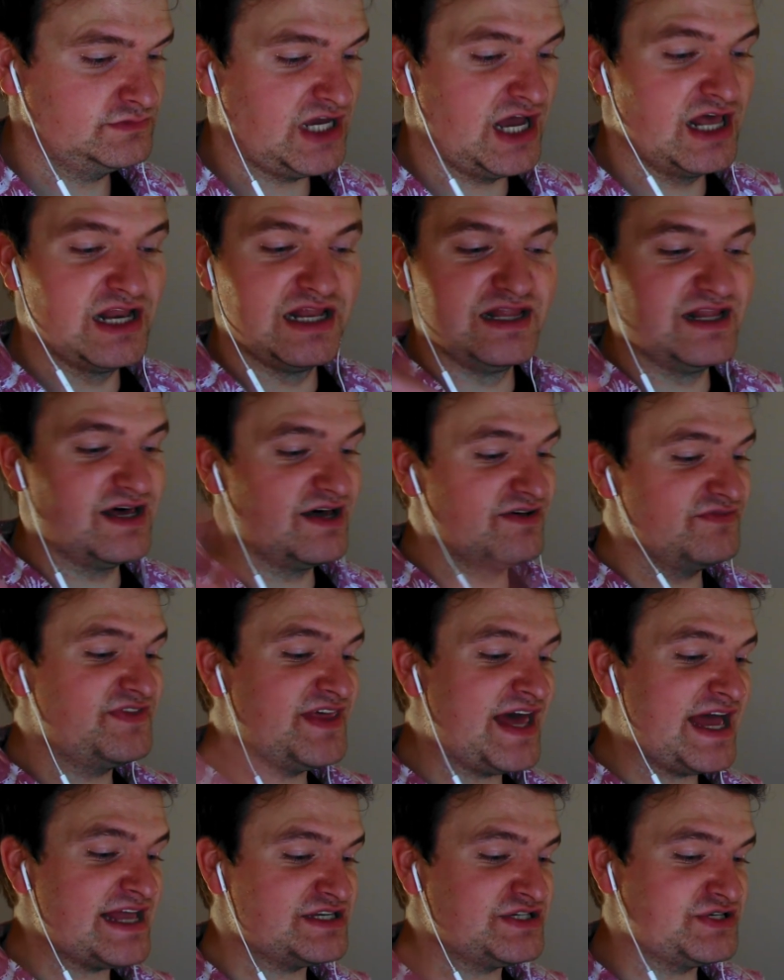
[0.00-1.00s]
I love
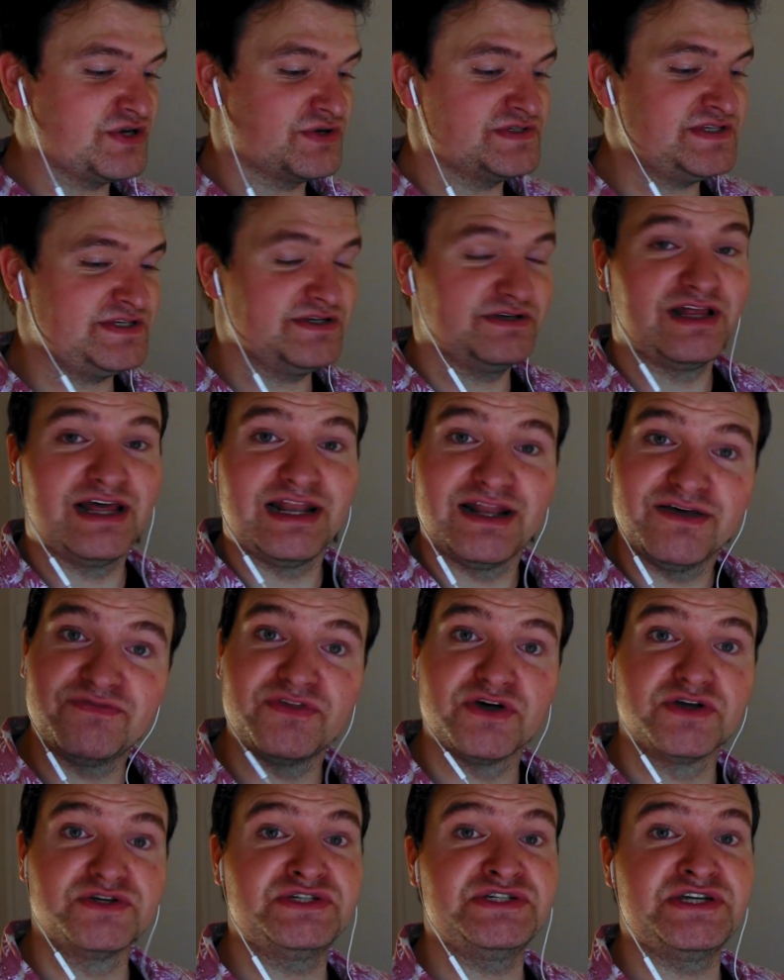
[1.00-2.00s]
that shot still. I
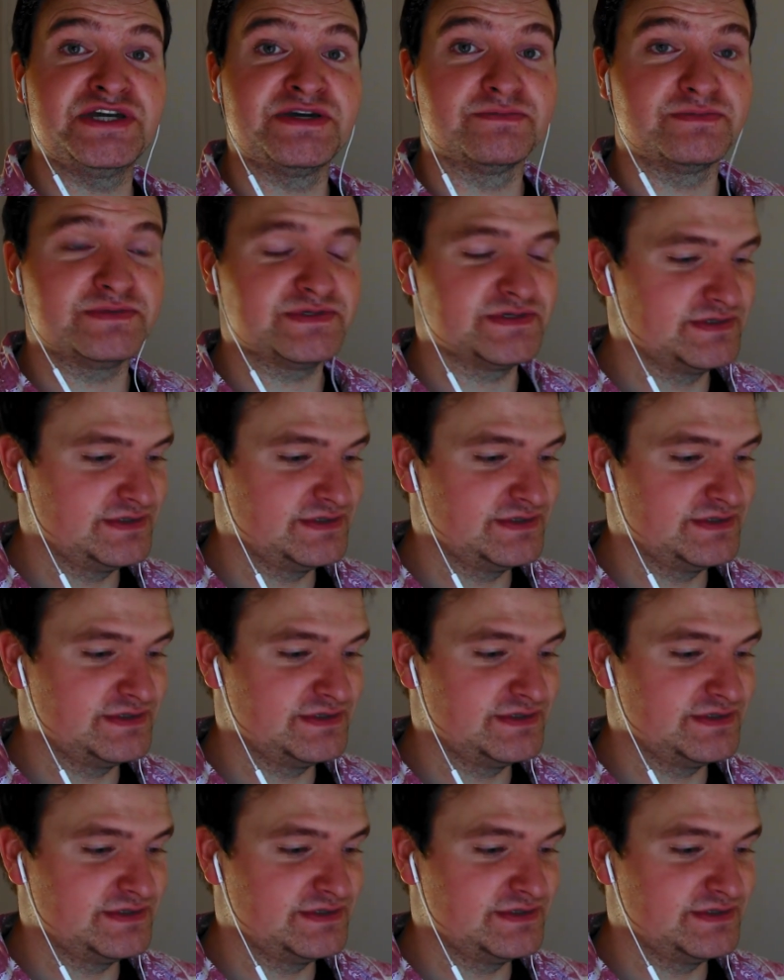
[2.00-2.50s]
love those chips.